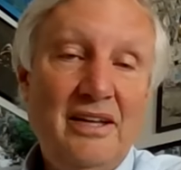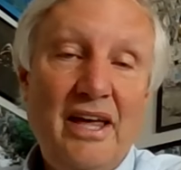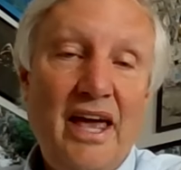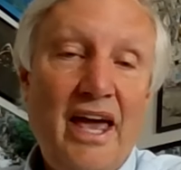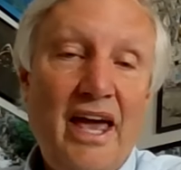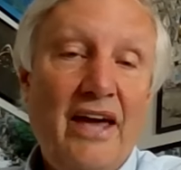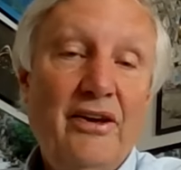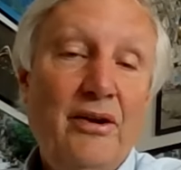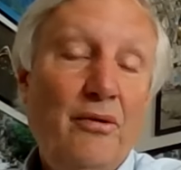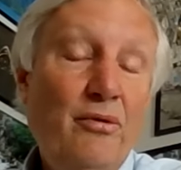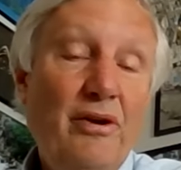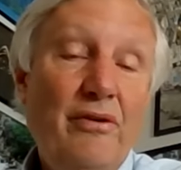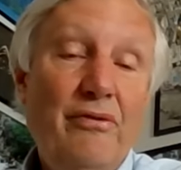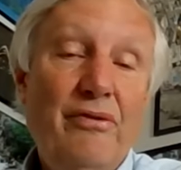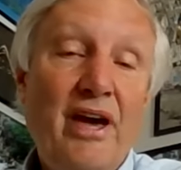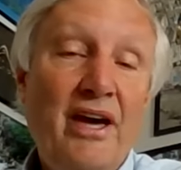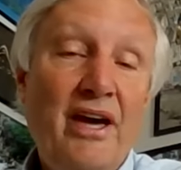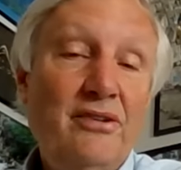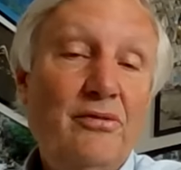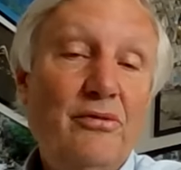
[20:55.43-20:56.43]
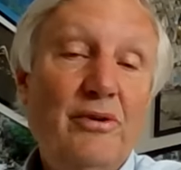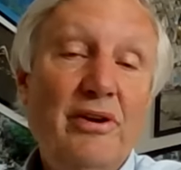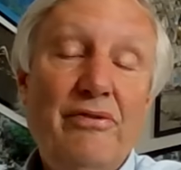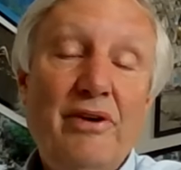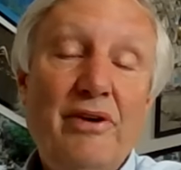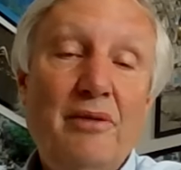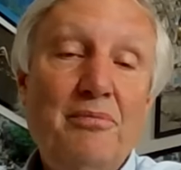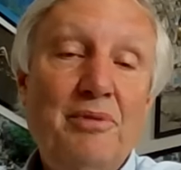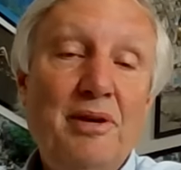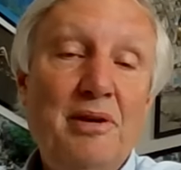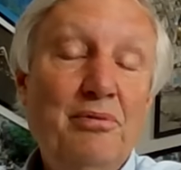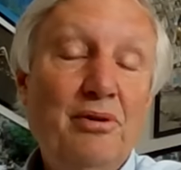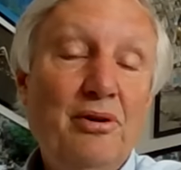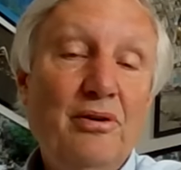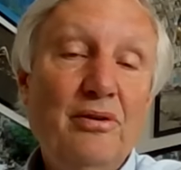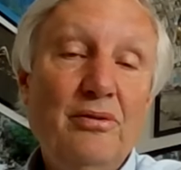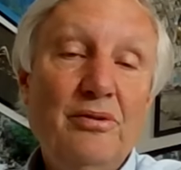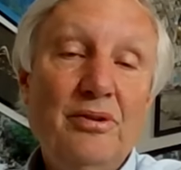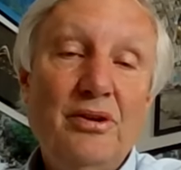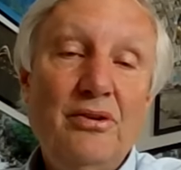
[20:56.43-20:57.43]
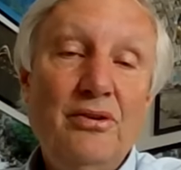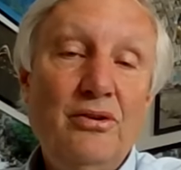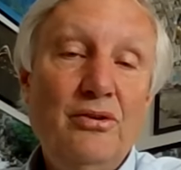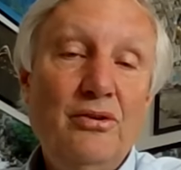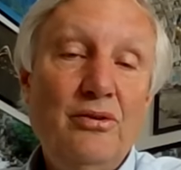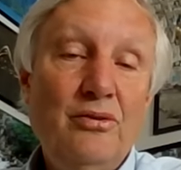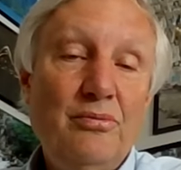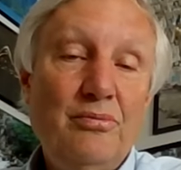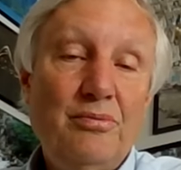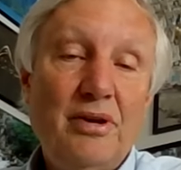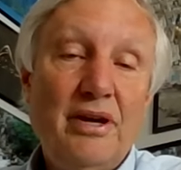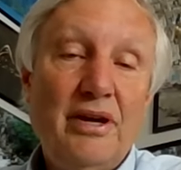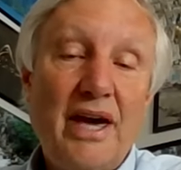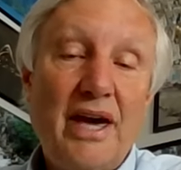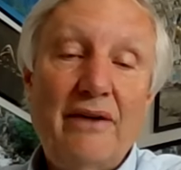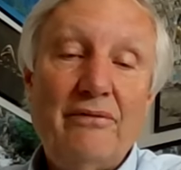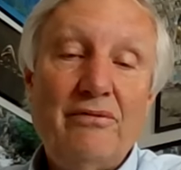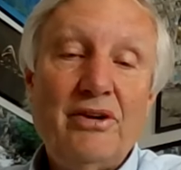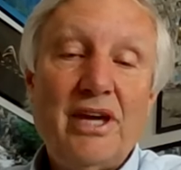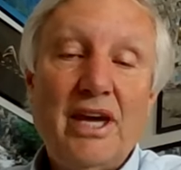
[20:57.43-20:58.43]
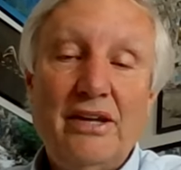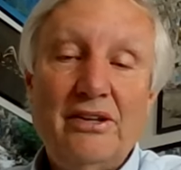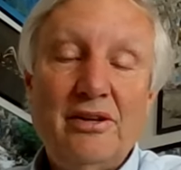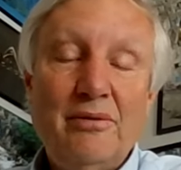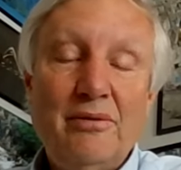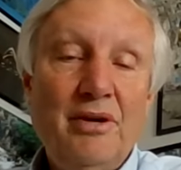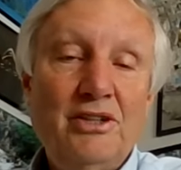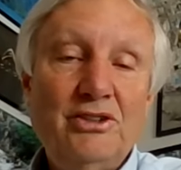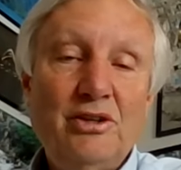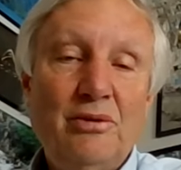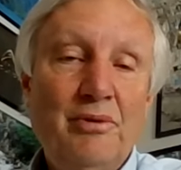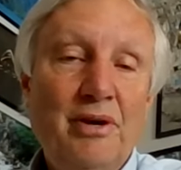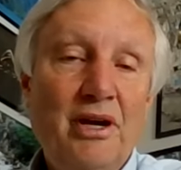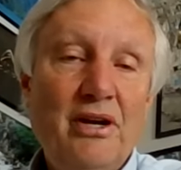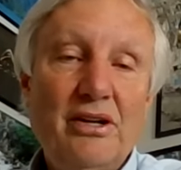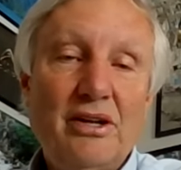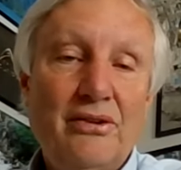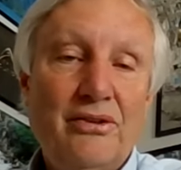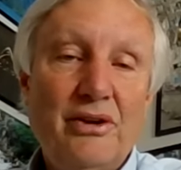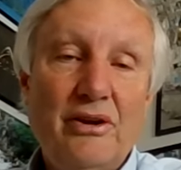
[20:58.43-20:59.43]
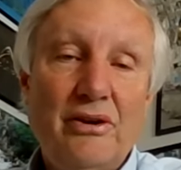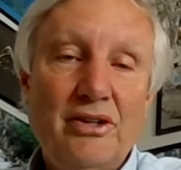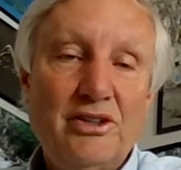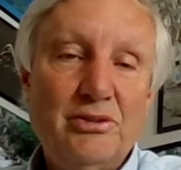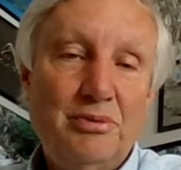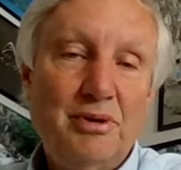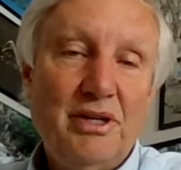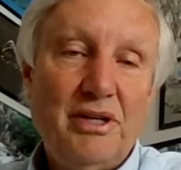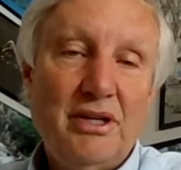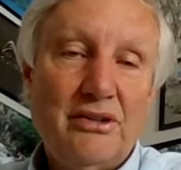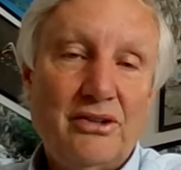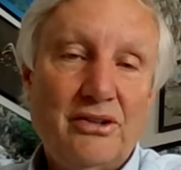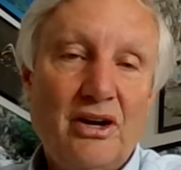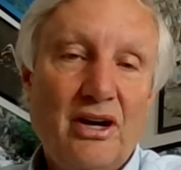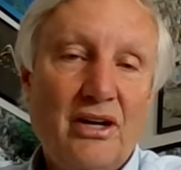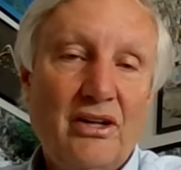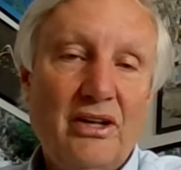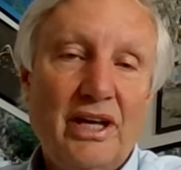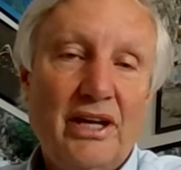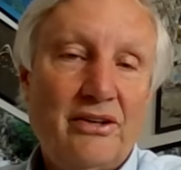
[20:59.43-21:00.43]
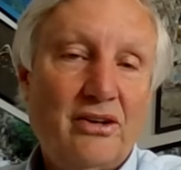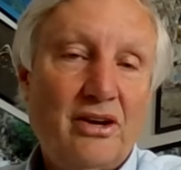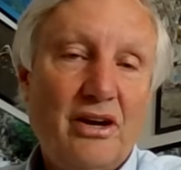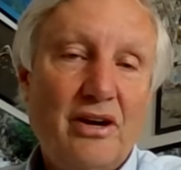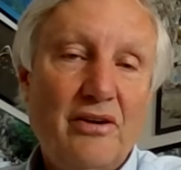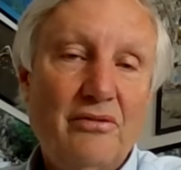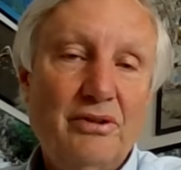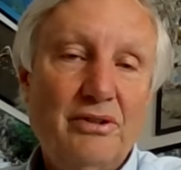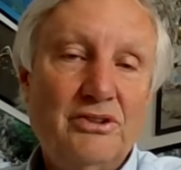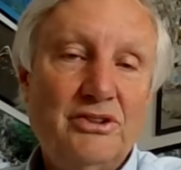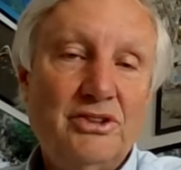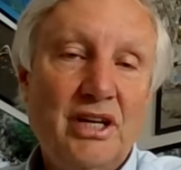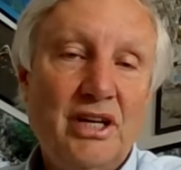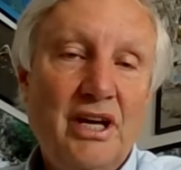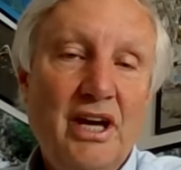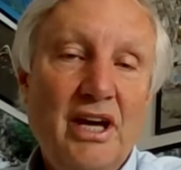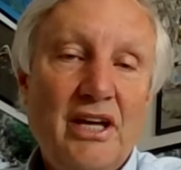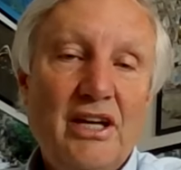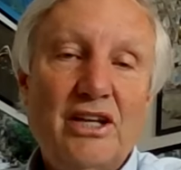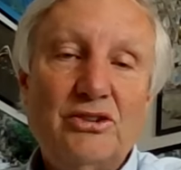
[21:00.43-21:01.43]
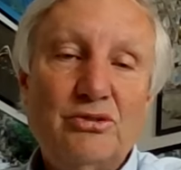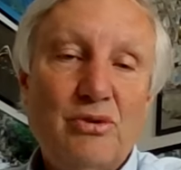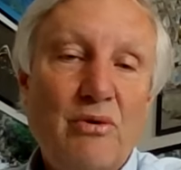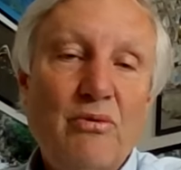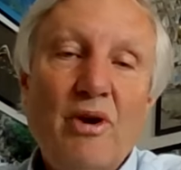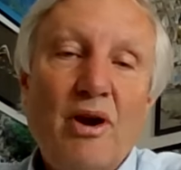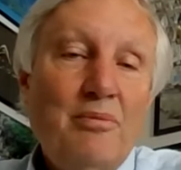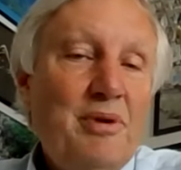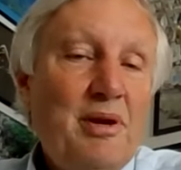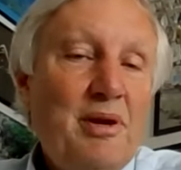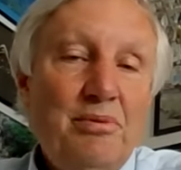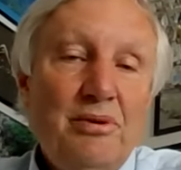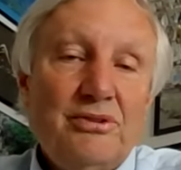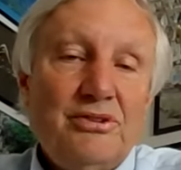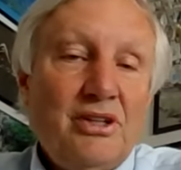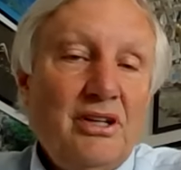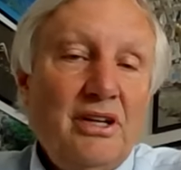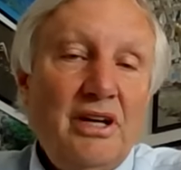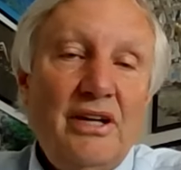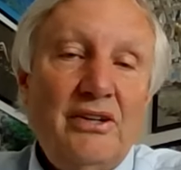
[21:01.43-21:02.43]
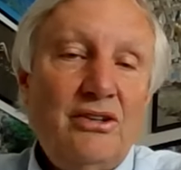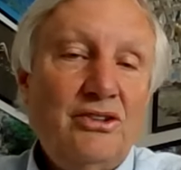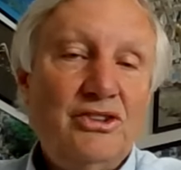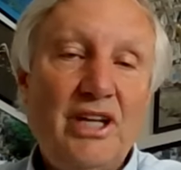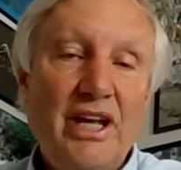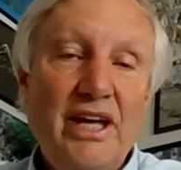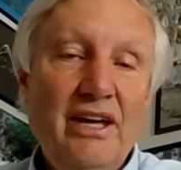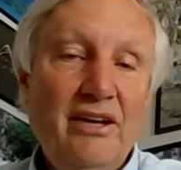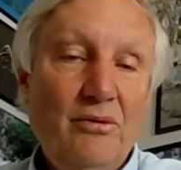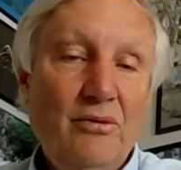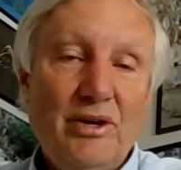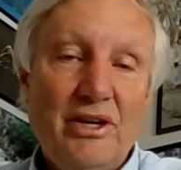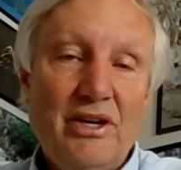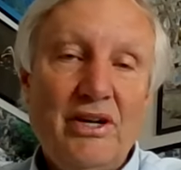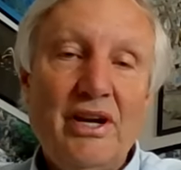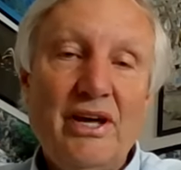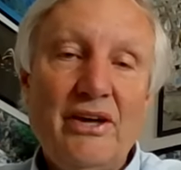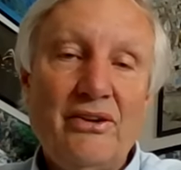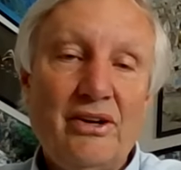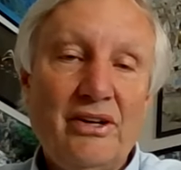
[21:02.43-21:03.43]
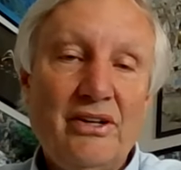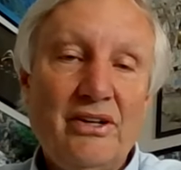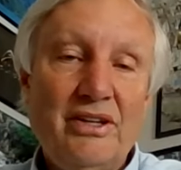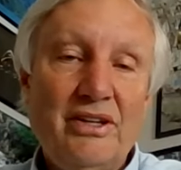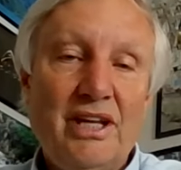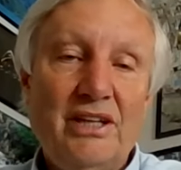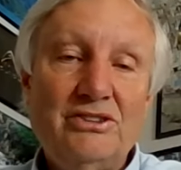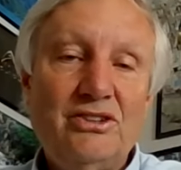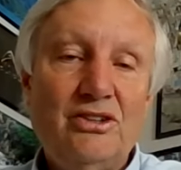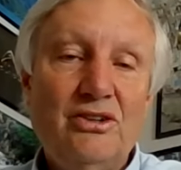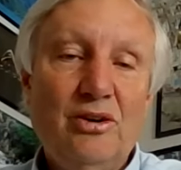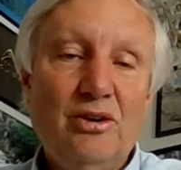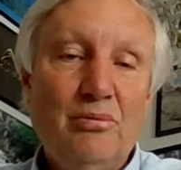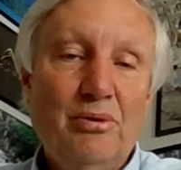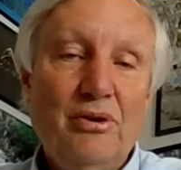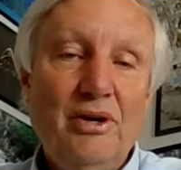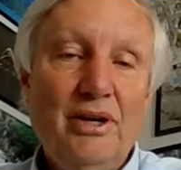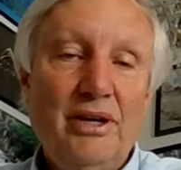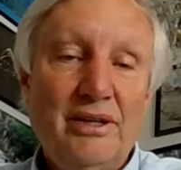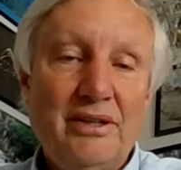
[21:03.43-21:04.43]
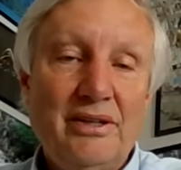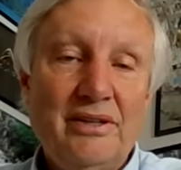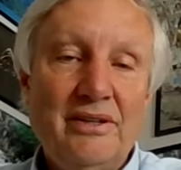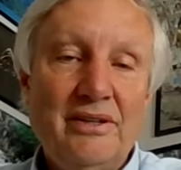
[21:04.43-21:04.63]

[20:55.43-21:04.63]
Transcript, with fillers: Yeah. We've had we've had people who advocate the Mesoamerican theory speak at the Heartland Conference because exactly. we want people to understand one another. That's yeah. the whole point.